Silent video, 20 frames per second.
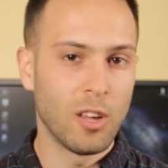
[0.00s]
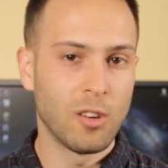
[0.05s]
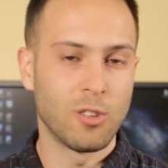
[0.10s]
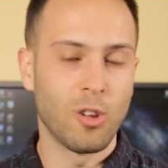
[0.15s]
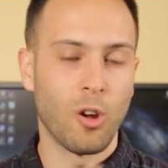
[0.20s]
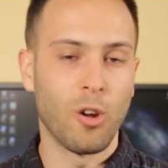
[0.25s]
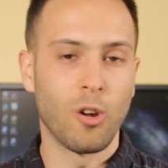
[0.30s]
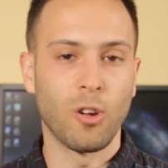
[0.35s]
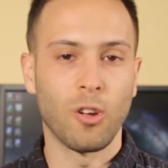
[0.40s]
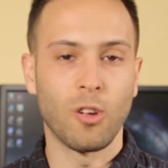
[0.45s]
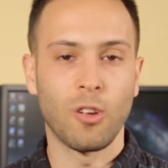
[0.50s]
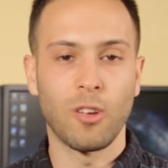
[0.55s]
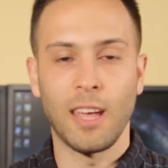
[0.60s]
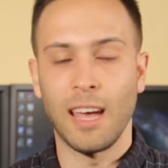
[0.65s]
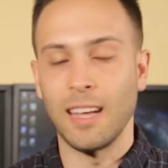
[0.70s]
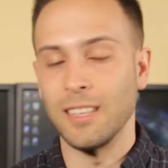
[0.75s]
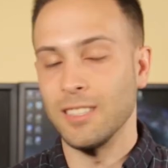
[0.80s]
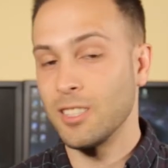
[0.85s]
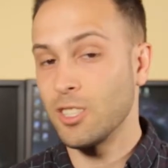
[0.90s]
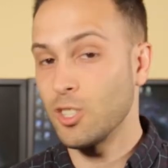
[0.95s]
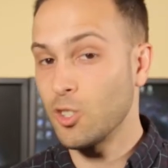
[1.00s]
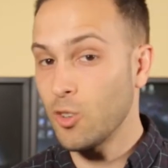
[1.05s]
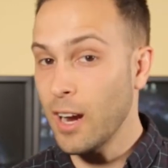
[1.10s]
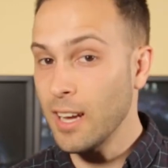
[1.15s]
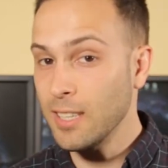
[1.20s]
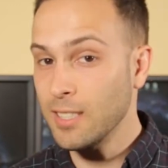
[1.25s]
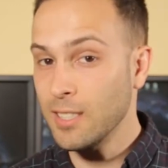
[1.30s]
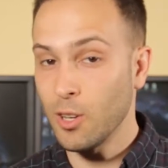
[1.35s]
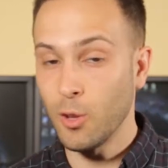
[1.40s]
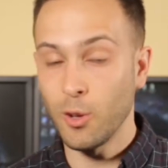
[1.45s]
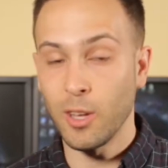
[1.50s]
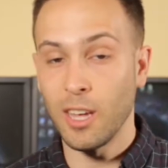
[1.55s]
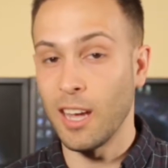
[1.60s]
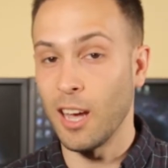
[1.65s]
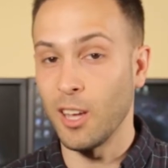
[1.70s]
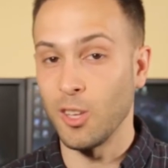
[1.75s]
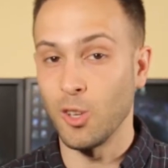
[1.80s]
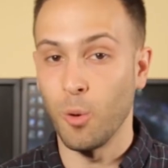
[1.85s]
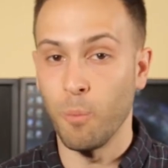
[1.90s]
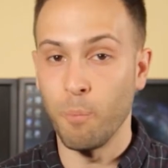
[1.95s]
don't get stressed looking
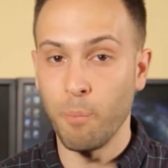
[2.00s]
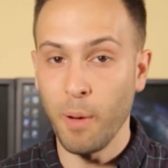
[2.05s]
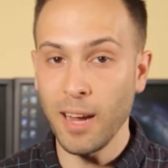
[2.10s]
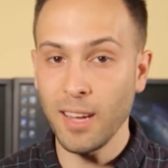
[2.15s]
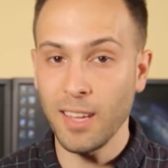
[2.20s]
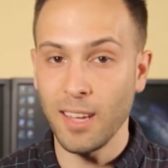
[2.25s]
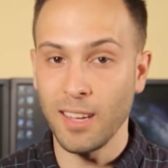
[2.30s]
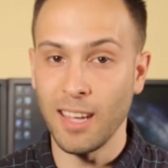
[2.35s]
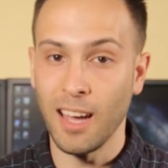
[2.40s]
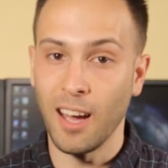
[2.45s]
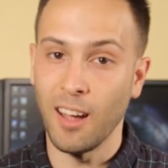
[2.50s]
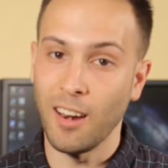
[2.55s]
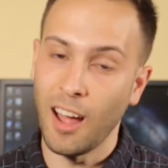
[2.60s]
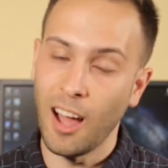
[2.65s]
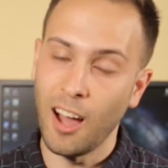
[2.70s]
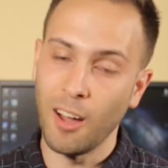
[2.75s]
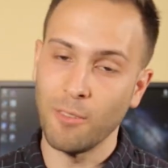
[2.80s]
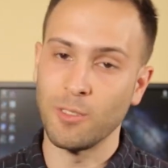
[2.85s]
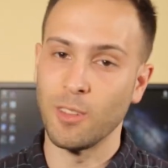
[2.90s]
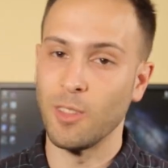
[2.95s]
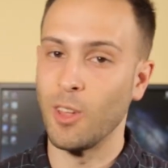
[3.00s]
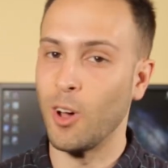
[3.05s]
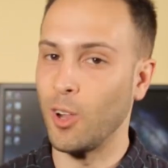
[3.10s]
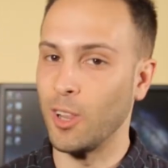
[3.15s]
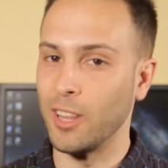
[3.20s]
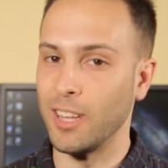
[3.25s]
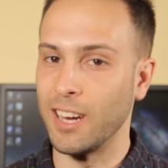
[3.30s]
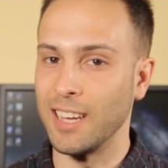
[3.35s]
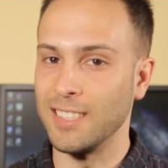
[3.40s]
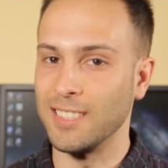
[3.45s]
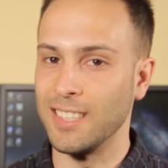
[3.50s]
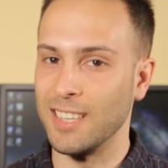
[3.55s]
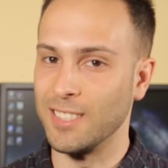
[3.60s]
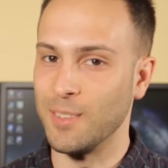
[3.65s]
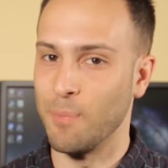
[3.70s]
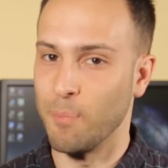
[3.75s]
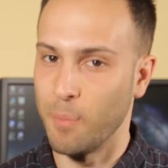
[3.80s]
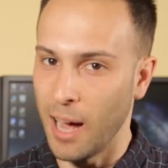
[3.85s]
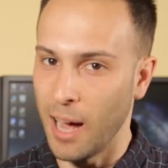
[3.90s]
at your bank account after the holiday season